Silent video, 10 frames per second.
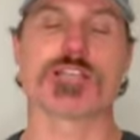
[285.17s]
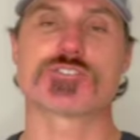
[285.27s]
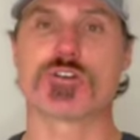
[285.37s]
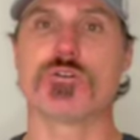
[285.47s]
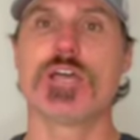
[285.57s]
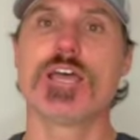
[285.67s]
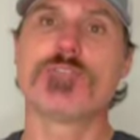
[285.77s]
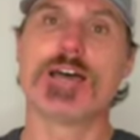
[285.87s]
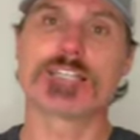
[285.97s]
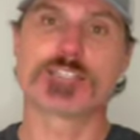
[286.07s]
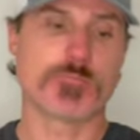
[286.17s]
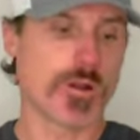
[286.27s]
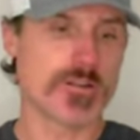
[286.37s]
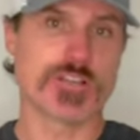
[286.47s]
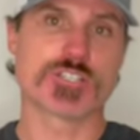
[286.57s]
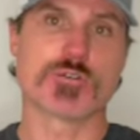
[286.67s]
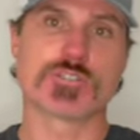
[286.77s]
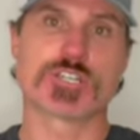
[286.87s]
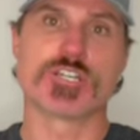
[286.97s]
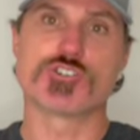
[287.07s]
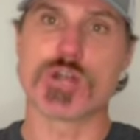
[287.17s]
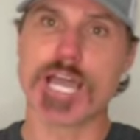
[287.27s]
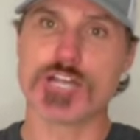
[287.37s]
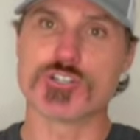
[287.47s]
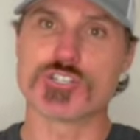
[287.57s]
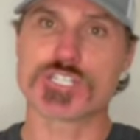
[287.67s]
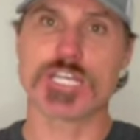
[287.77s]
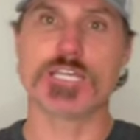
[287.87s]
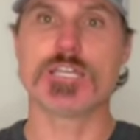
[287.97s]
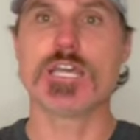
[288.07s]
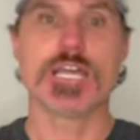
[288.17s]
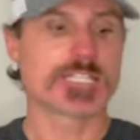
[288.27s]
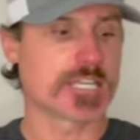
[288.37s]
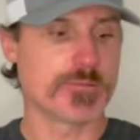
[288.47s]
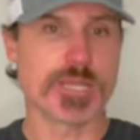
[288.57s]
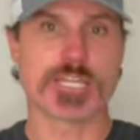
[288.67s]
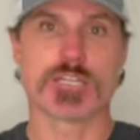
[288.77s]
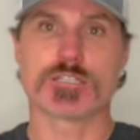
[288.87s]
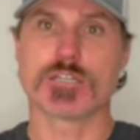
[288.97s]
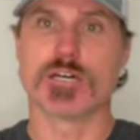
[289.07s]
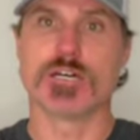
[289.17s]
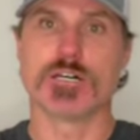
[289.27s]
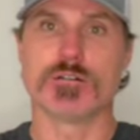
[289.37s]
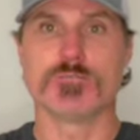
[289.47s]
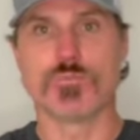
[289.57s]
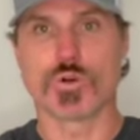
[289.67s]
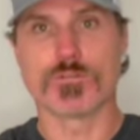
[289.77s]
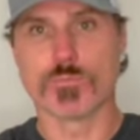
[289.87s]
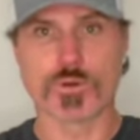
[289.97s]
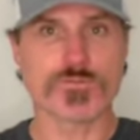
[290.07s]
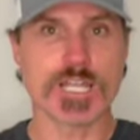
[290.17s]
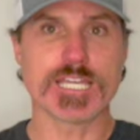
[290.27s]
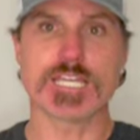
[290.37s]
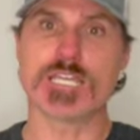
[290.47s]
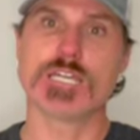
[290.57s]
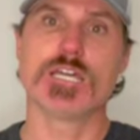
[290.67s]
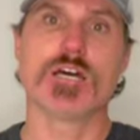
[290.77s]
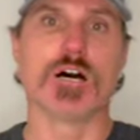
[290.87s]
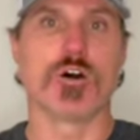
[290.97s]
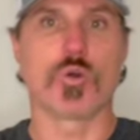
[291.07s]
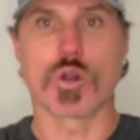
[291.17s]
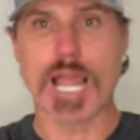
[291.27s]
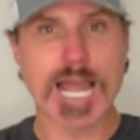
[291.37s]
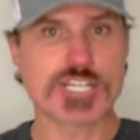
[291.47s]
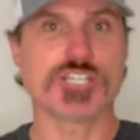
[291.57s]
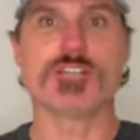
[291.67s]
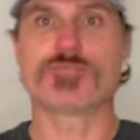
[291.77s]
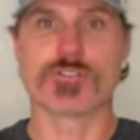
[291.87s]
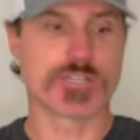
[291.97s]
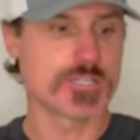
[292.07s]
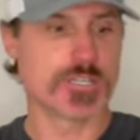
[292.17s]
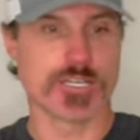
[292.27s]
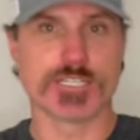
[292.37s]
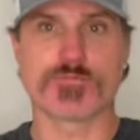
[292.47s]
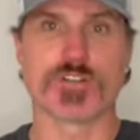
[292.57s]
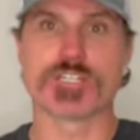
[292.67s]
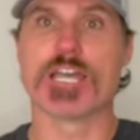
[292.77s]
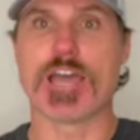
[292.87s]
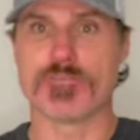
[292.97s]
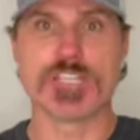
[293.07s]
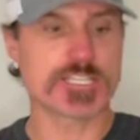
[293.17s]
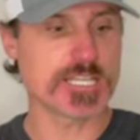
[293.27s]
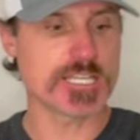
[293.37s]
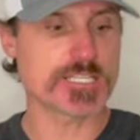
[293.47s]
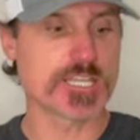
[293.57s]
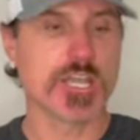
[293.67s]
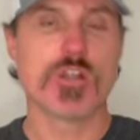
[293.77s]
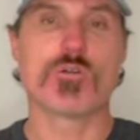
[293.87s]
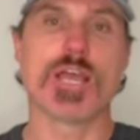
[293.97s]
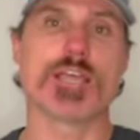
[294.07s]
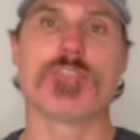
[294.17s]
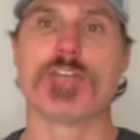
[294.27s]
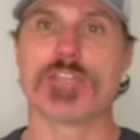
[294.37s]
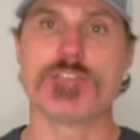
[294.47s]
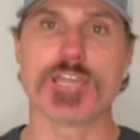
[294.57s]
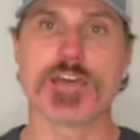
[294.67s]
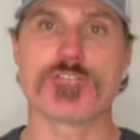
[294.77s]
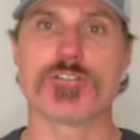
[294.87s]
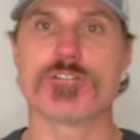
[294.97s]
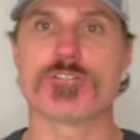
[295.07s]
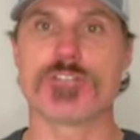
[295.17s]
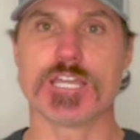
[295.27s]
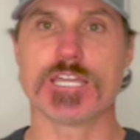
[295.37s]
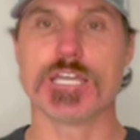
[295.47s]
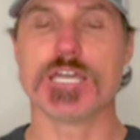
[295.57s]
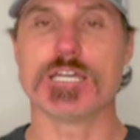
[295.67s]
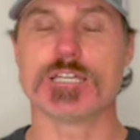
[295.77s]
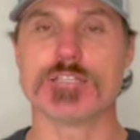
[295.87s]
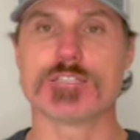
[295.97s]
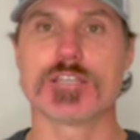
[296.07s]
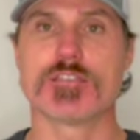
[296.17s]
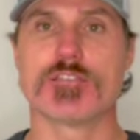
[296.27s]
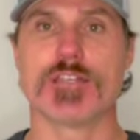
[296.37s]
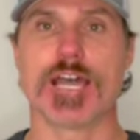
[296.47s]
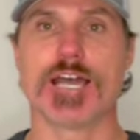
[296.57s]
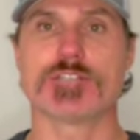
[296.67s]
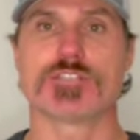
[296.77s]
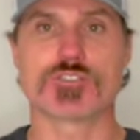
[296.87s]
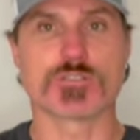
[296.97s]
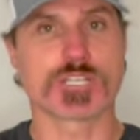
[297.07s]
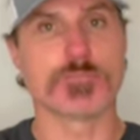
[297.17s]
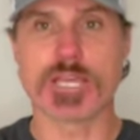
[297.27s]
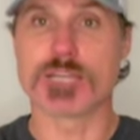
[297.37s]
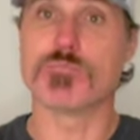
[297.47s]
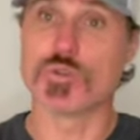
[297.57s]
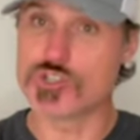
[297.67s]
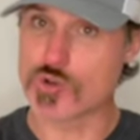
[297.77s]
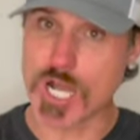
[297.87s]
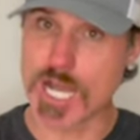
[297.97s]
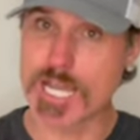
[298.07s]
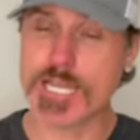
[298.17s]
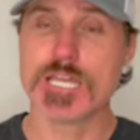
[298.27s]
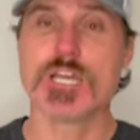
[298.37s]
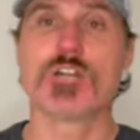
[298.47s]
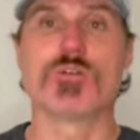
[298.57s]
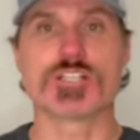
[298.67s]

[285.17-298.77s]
So that's the part of it. So it's going to dry out your skin. It's going to make it more flaky or ashy for different ethnicities, right? Then the other thing is that, so it's going to make it more dry, right?